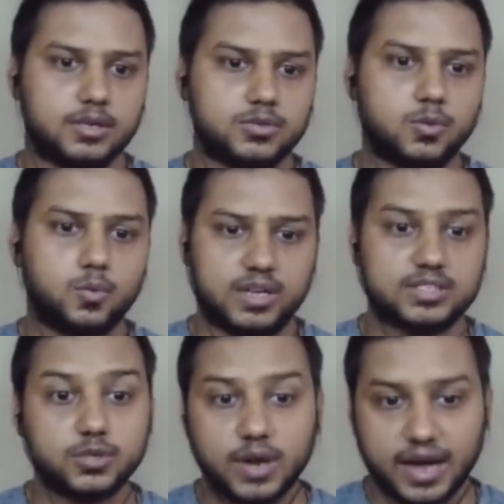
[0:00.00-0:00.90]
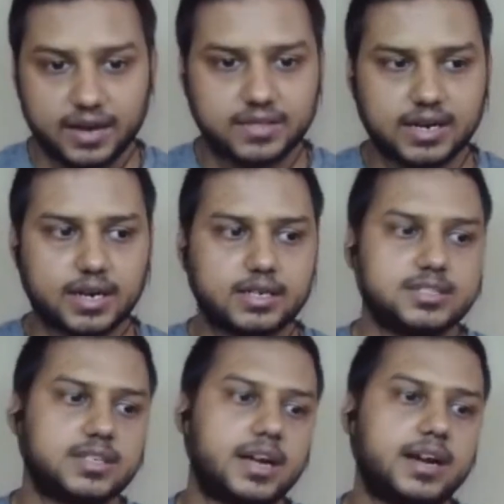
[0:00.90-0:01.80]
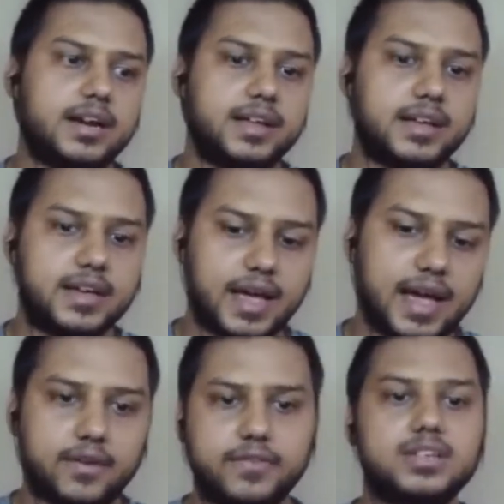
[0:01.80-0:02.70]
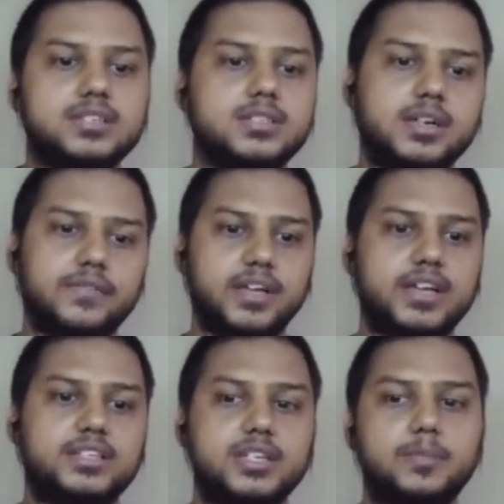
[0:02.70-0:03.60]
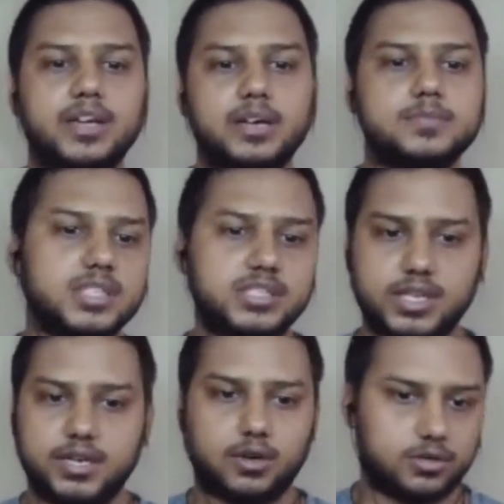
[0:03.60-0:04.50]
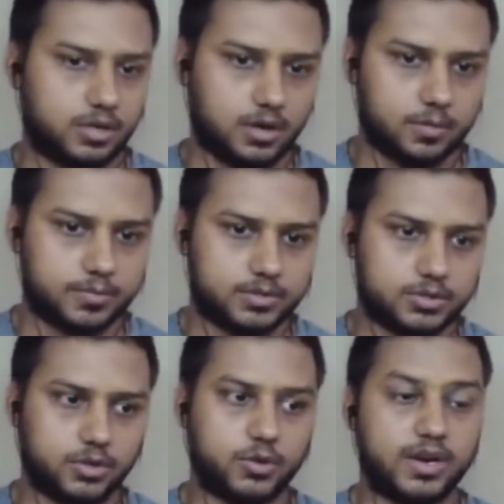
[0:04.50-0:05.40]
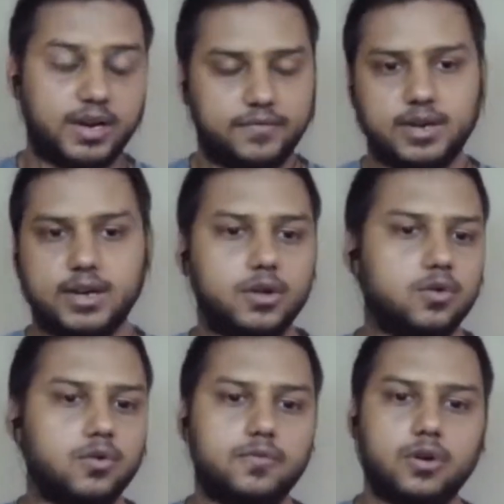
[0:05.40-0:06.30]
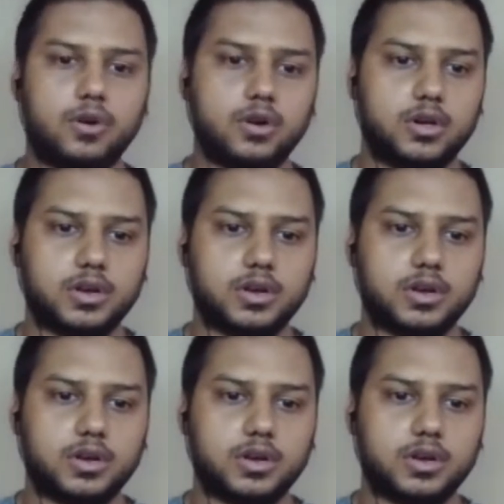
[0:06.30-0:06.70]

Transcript: so once you have that understanding having a certification becomes a cherry on the top so you can definitely go for